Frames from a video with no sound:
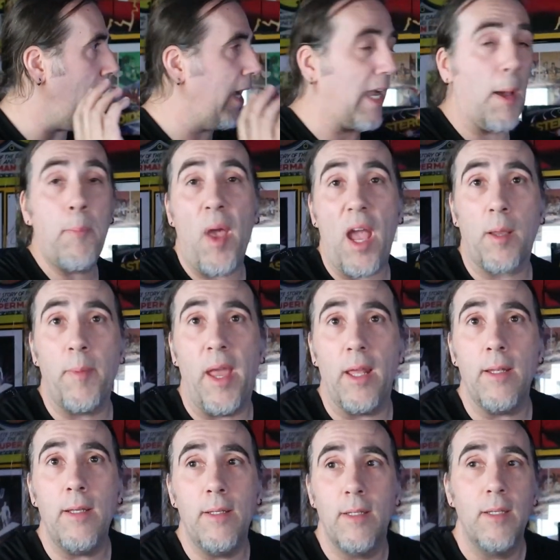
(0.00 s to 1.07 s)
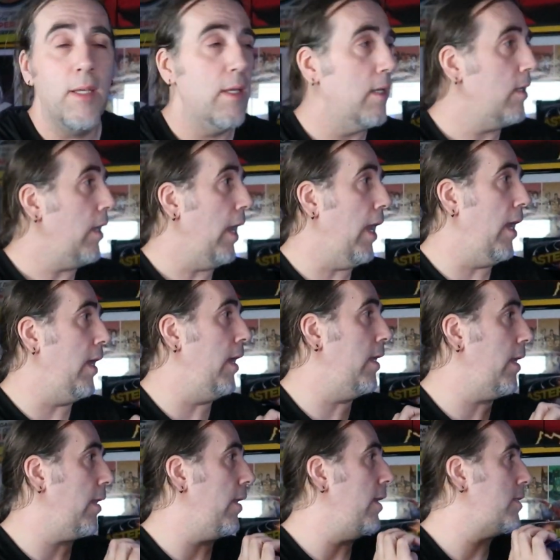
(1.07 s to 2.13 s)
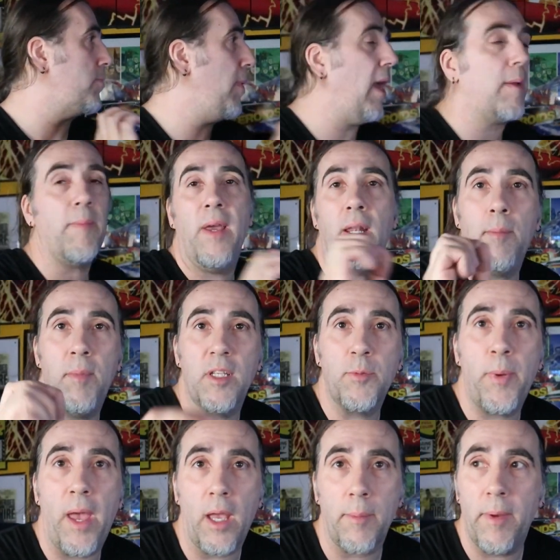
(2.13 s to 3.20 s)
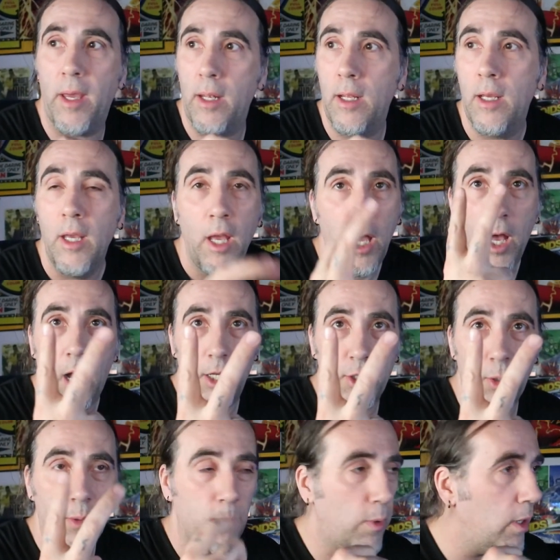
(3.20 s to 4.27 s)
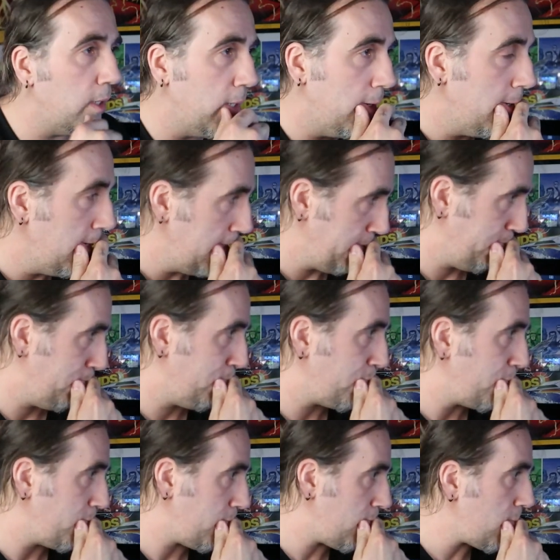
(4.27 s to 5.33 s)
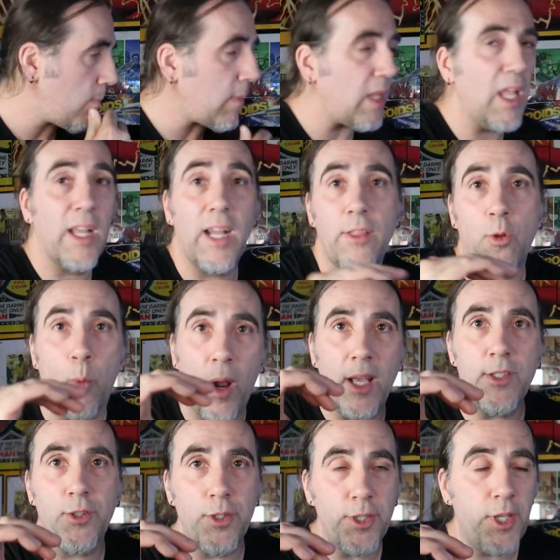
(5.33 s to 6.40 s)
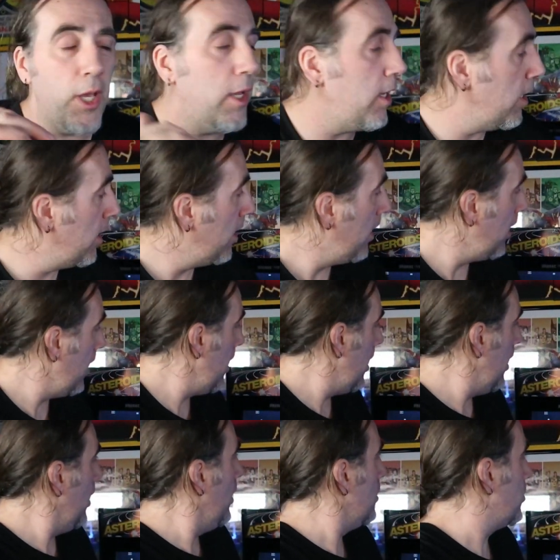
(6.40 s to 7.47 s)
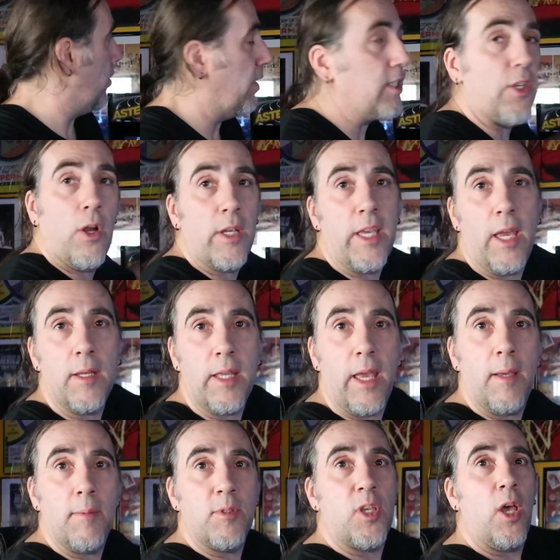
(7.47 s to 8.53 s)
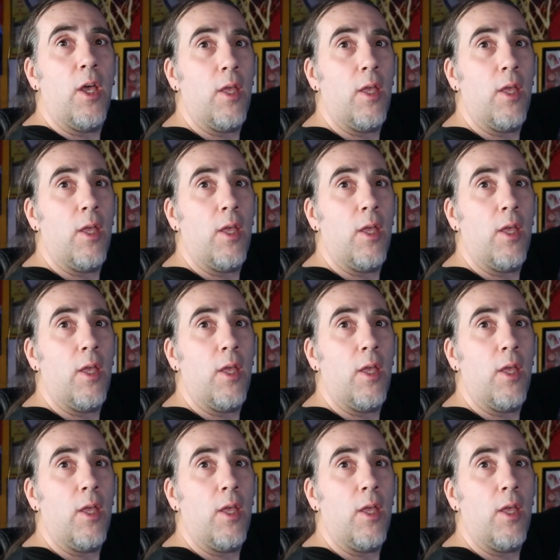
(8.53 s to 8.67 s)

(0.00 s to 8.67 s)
I got Pac-Man, and it's Pac-Man and Miss Pac-Man, a two-in-one. I got the risers, so these arcade games